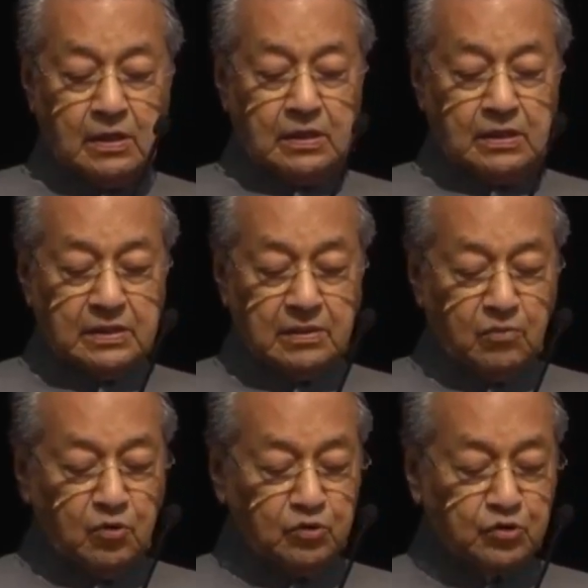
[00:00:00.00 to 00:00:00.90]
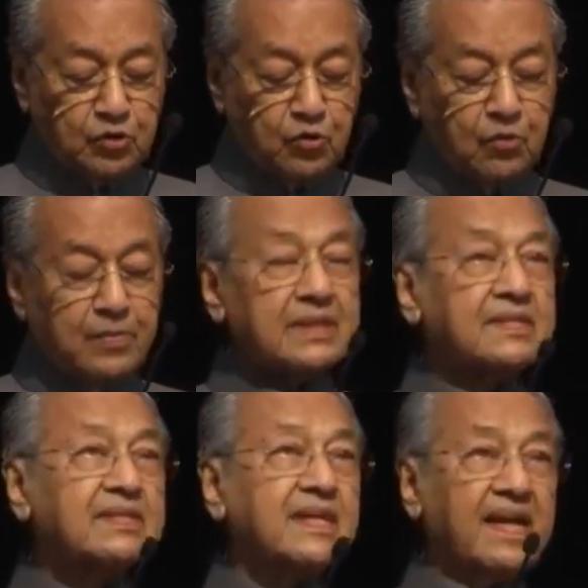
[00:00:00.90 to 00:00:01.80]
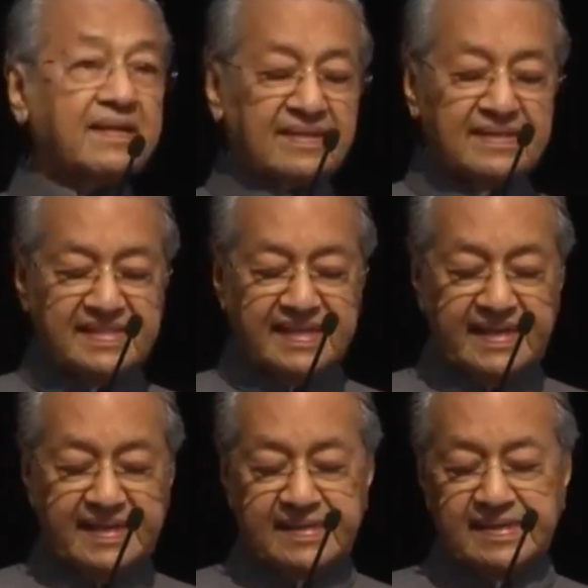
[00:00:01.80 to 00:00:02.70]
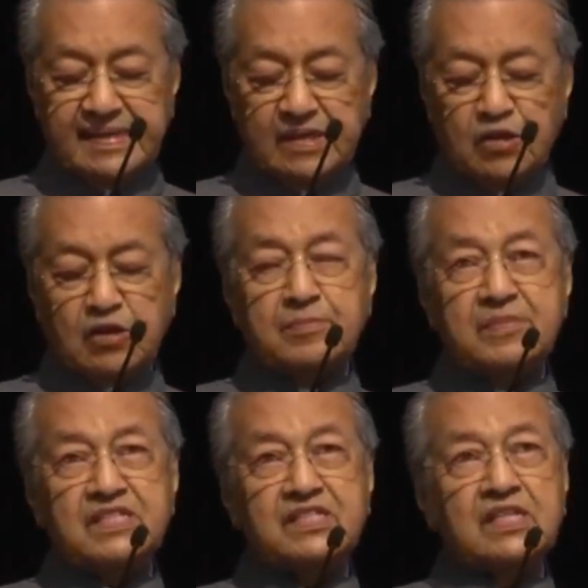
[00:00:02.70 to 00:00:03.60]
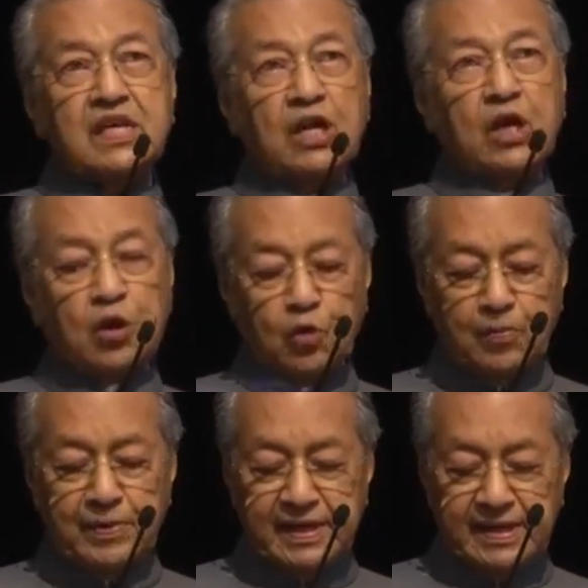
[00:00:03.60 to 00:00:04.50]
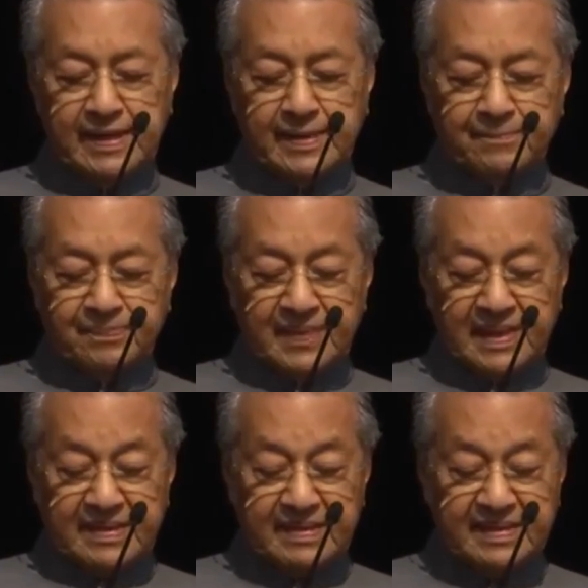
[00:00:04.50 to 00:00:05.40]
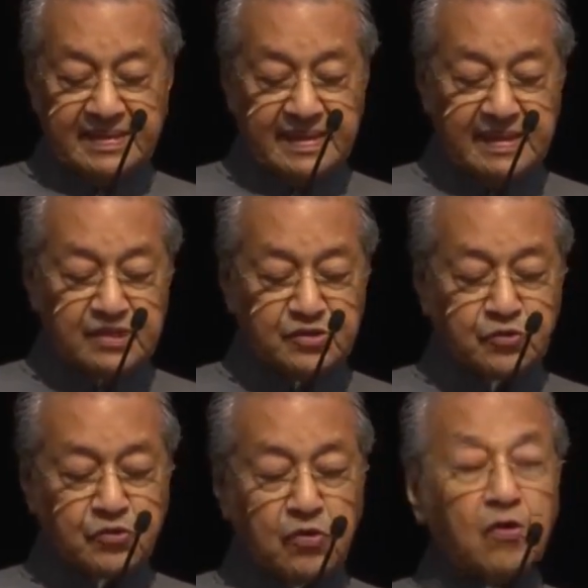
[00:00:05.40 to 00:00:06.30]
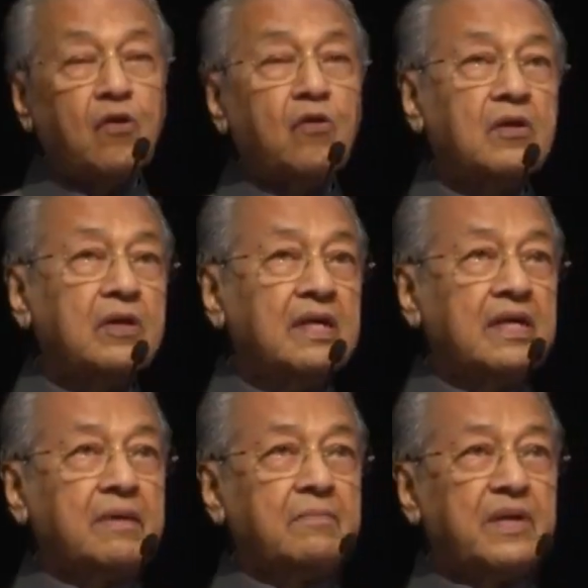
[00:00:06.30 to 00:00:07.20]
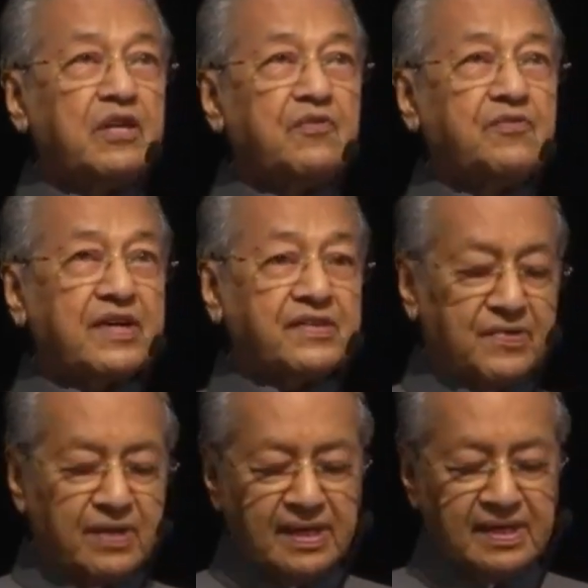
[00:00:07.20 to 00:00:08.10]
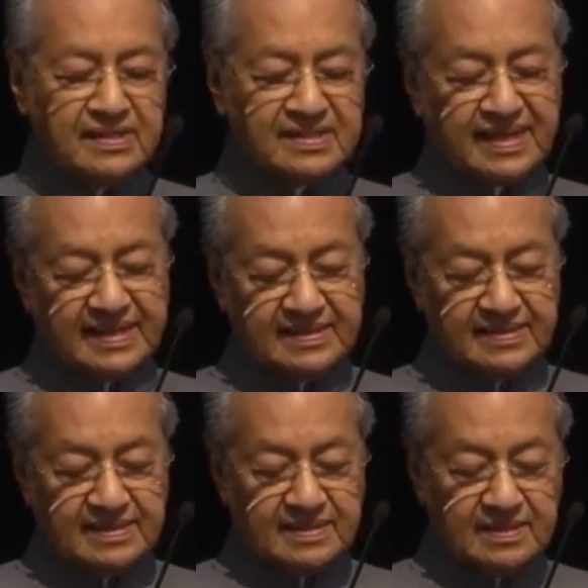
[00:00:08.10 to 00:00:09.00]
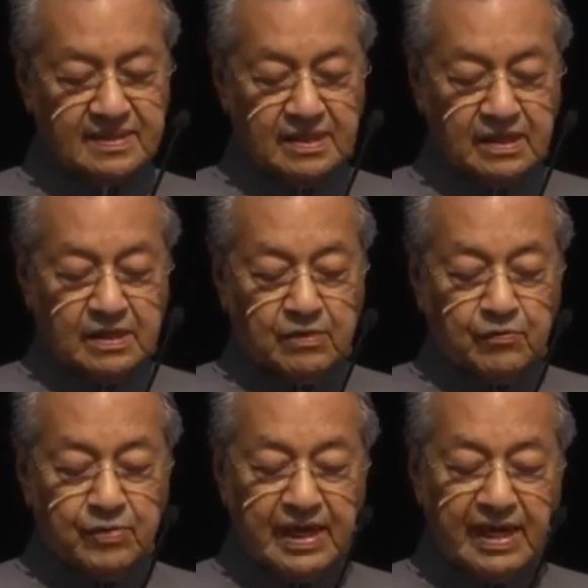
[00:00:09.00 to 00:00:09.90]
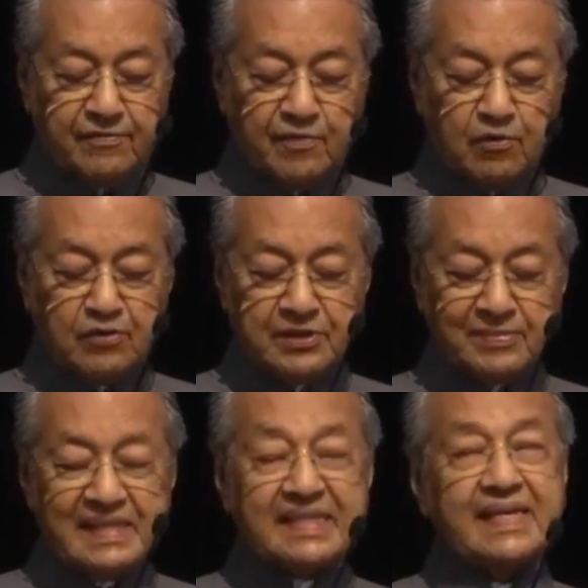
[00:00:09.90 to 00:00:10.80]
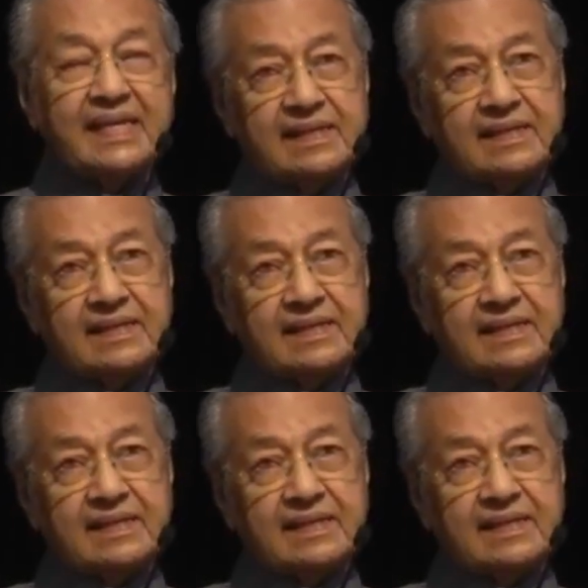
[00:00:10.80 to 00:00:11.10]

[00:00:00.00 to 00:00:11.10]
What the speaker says: the most robust and resilient economies globally retain strong manufacturing sectors. We have always maintained